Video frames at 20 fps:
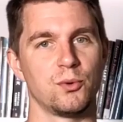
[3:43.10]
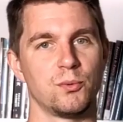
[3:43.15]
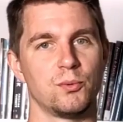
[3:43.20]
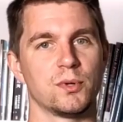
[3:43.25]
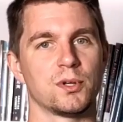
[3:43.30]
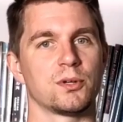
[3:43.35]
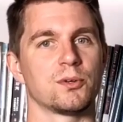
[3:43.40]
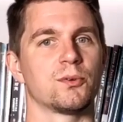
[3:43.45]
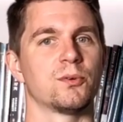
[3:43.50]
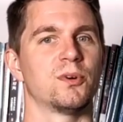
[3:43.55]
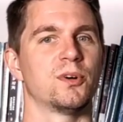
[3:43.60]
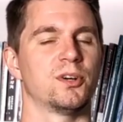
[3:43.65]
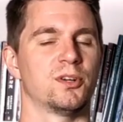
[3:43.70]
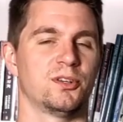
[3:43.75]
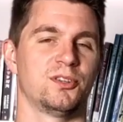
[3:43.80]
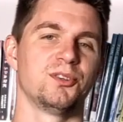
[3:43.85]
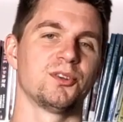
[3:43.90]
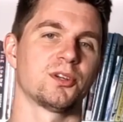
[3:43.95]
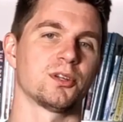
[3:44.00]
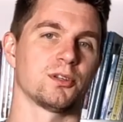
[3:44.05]
well,
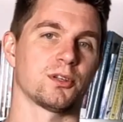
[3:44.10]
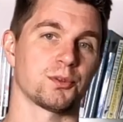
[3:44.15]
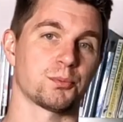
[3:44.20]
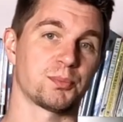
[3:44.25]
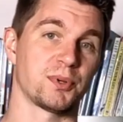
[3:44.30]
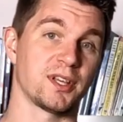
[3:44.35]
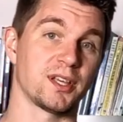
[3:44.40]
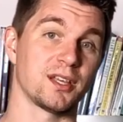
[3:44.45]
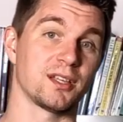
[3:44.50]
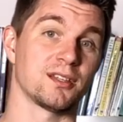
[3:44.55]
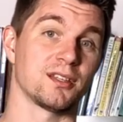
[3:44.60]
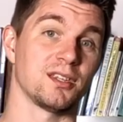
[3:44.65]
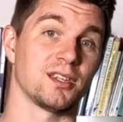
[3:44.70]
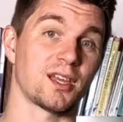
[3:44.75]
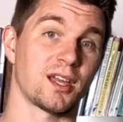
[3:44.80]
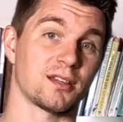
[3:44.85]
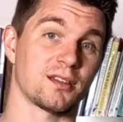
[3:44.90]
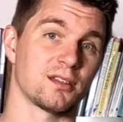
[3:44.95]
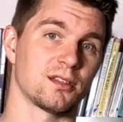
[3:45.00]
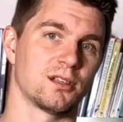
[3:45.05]
you cannot play it
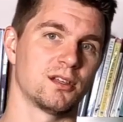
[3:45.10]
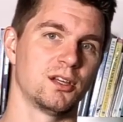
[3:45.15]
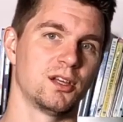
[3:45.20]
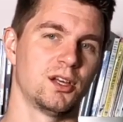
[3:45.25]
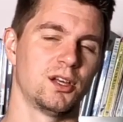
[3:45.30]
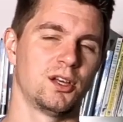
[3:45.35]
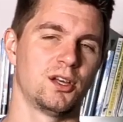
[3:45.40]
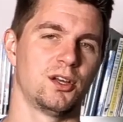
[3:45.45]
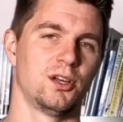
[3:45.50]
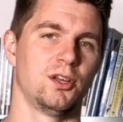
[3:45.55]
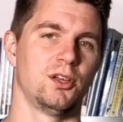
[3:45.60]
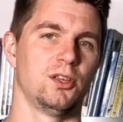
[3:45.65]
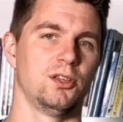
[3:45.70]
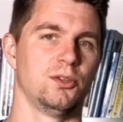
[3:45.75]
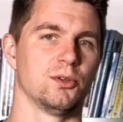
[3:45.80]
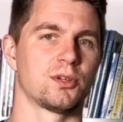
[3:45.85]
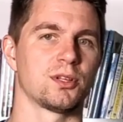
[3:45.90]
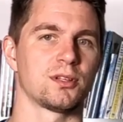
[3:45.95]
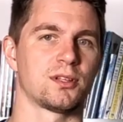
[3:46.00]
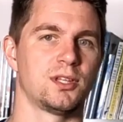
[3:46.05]
yet.
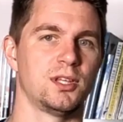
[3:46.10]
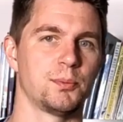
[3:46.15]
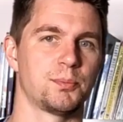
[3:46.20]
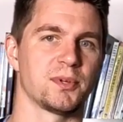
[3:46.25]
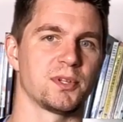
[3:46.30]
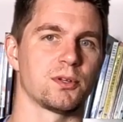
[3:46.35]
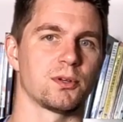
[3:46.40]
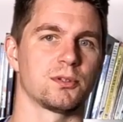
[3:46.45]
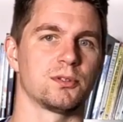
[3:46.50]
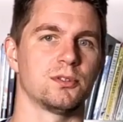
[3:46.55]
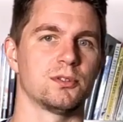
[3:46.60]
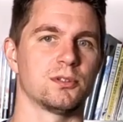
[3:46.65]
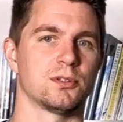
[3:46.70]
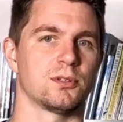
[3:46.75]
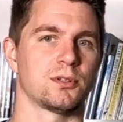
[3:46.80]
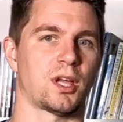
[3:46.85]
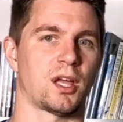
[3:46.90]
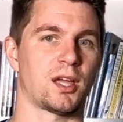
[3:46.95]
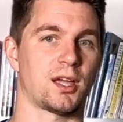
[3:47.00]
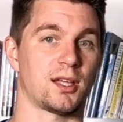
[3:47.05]
You can keep it on
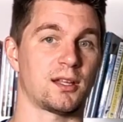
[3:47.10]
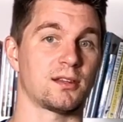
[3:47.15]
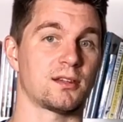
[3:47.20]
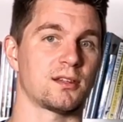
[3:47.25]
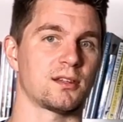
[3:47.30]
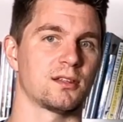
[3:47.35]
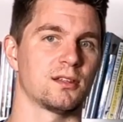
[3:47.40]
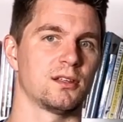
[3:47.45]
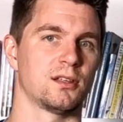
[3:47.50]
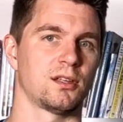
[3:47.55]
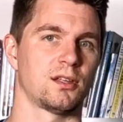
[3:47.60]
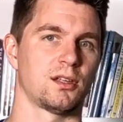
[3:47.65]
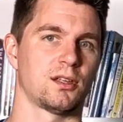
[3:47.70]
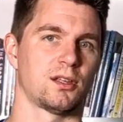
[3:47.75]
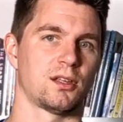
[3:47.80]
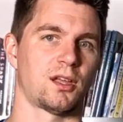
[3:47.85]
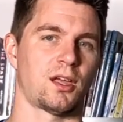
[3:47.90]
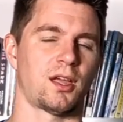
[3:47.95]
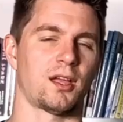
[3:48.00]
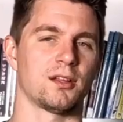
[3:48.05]
your hand
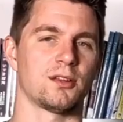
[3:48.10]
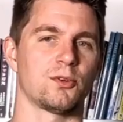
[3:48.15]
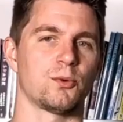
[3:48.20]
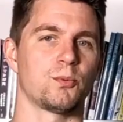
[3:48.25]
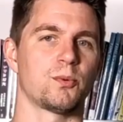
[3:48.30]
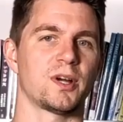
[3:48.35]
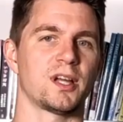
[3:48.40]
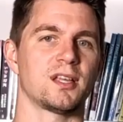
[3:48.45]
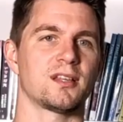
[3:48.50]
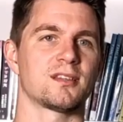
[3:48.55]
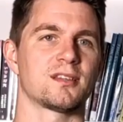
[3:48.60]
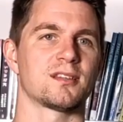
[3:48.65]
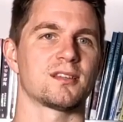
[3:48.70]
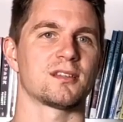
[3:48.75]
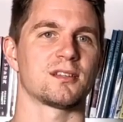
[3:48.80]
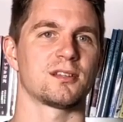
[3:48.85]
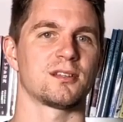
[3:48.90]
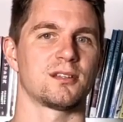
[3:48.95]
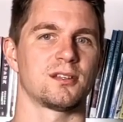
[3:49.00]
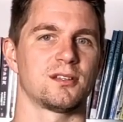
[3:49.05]
and wait
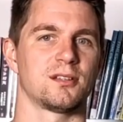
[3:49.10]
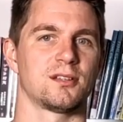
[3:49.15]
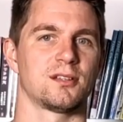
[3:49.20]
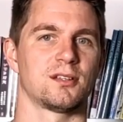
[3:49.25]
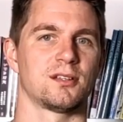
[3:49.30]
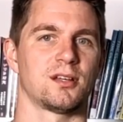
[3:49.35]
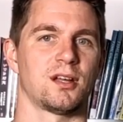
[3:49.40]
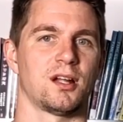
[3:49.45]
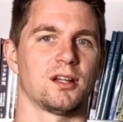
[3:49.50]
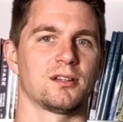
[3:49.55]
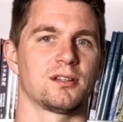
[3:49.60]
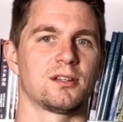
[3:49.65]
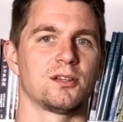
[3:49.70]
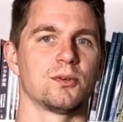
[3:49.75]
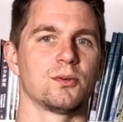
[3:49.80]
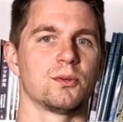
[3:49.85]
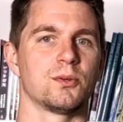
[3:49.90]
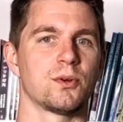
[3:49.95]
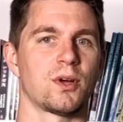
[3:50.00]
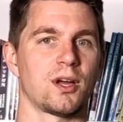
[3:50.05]

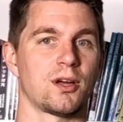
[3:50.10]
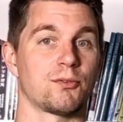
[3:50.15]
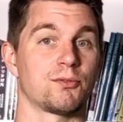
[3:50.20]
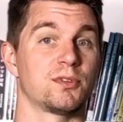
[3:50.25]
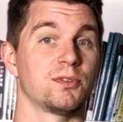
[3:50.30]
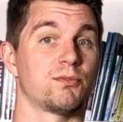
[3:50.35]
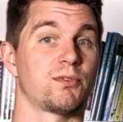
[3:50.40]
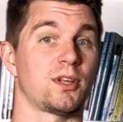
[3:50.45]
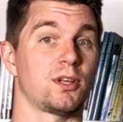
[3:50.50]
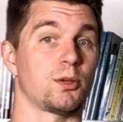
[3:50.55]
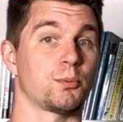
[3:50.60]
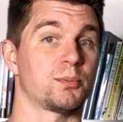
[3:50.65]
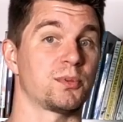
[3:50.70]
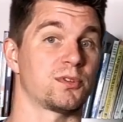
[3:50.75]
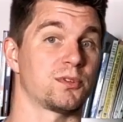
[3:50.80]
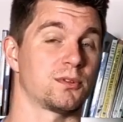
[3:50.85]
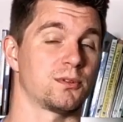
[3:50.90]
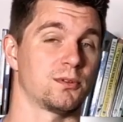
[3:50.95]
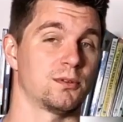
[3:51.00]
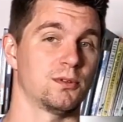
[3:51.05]
until you have
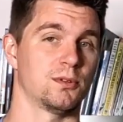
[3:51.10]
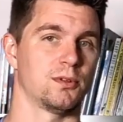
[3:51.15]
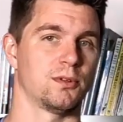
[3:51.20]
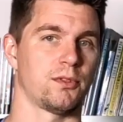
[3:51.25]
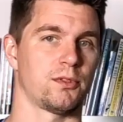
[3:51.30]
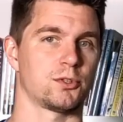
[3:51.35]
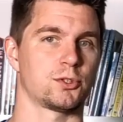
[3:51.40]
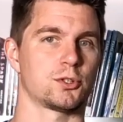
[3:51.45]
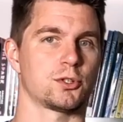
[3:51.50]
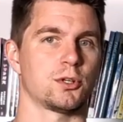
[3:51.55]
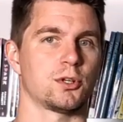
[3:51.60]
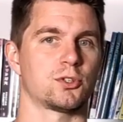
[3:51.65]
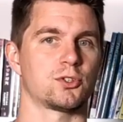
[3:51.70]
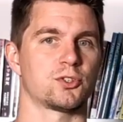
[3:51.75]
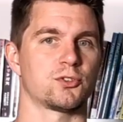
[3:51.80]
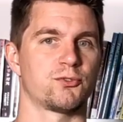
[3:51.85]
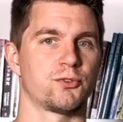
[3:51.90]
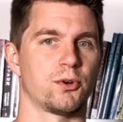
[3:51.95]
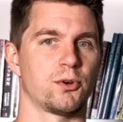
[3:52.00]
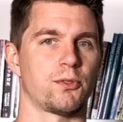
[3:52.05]
developed the church
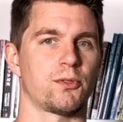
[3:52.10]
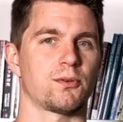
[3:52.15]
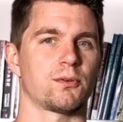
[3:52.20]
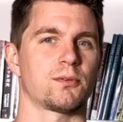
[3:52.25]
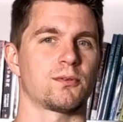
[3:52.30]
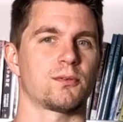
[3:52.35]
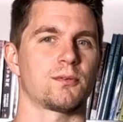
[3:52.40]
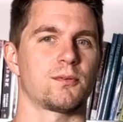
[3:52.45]
further.